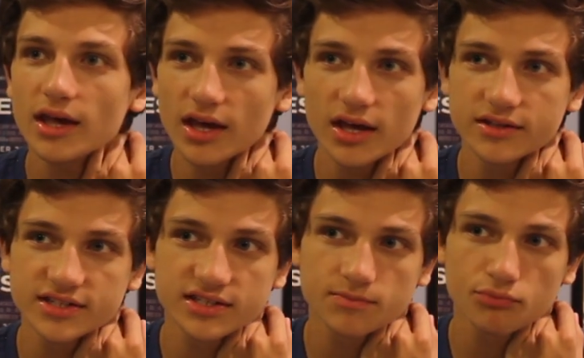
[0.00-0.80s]

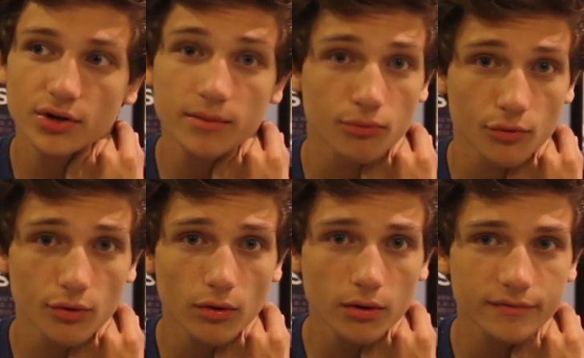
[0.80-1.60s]
It's pretty
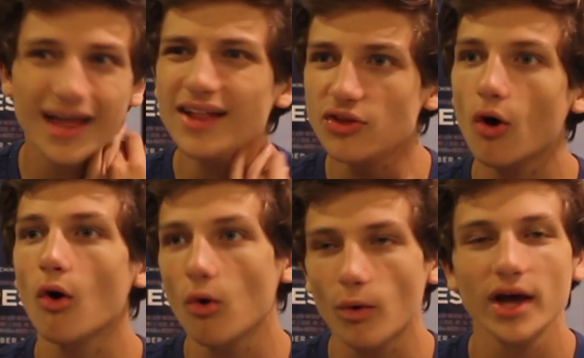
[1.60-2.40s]
brutal. Not the
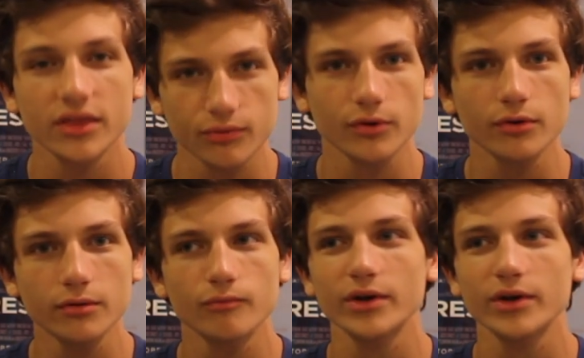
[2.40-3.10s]
whole way through.